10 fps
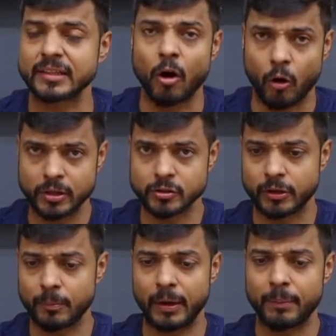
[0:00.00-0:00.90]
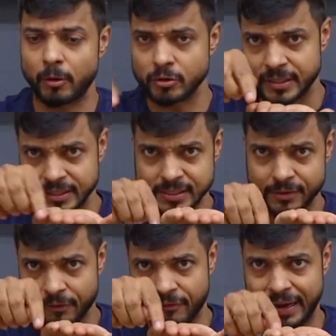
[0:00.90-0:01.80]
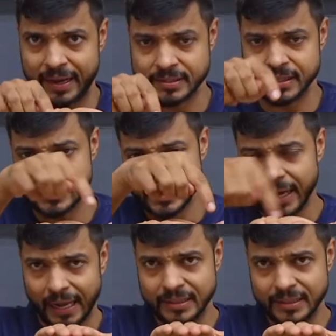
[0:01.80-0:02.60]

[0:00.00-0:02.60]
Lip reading: the horizontal plane because this is our y-axis and